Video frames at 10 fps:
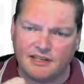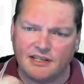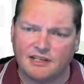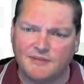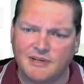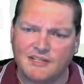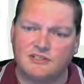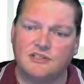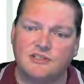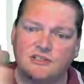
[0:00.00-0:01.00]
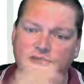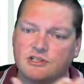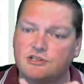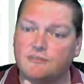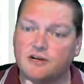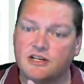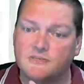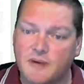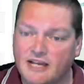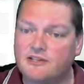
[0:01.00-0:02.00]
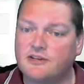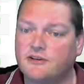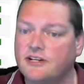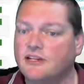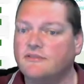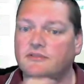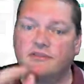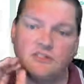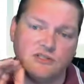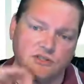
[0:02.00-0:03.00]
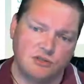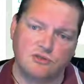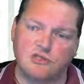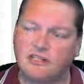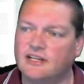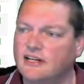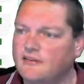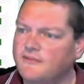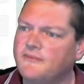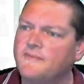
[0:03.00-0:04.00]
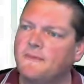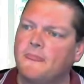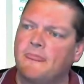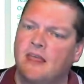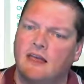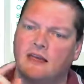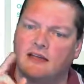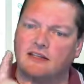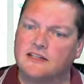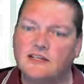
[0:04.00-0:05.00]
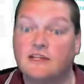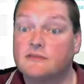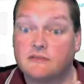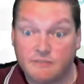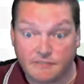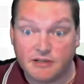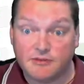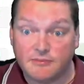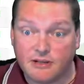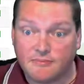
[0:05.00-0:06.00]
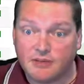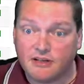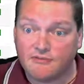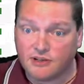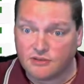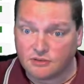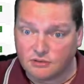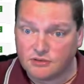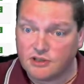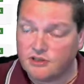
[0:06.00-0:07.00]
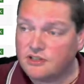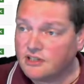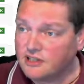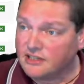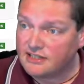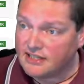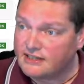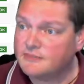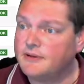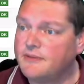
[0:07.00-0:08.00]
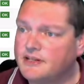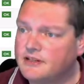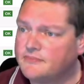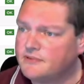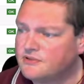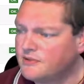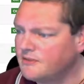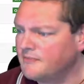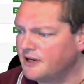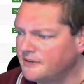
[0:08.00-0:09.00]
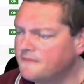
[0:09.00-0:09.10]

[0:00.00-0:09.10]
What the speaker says: commands to just switch the branch back to 3.11 is usually enough. In this case, BigBlueButton BN folder also, you're going to need that to be backed up as well, but